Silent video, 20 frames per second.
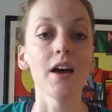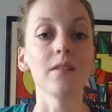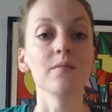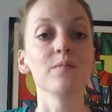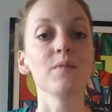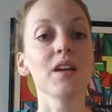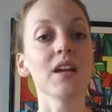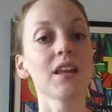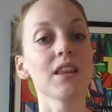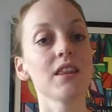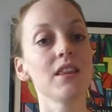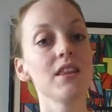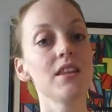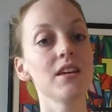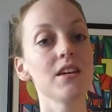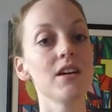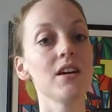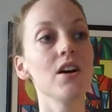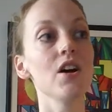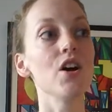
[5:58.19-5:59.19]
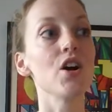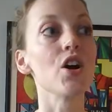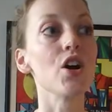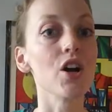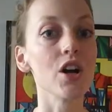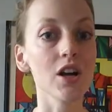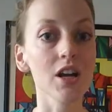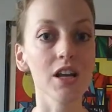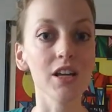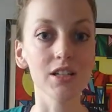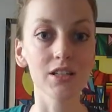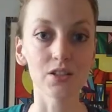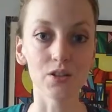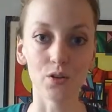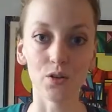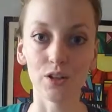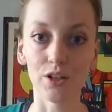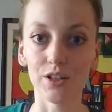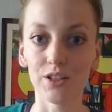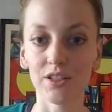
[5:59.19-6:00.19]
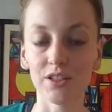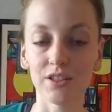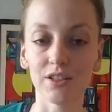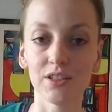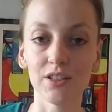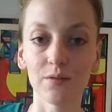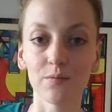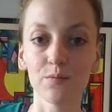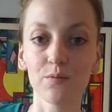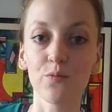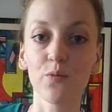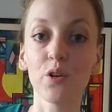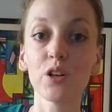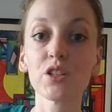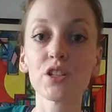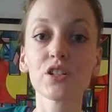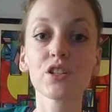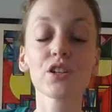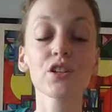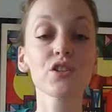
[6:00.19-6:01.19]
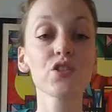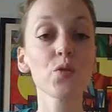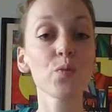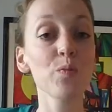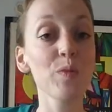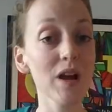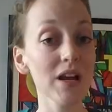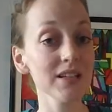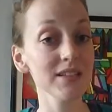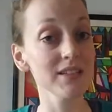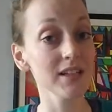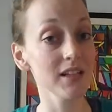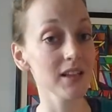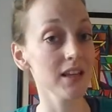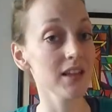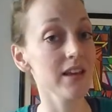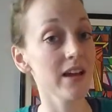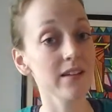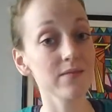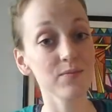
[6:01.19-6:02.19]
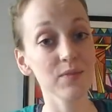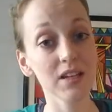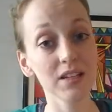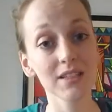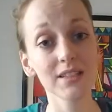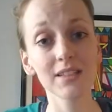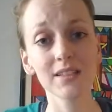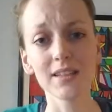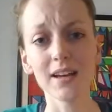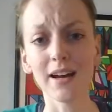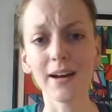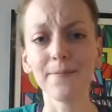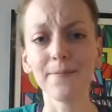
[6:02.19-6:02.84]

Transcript: in the early solar system. So basically that means that,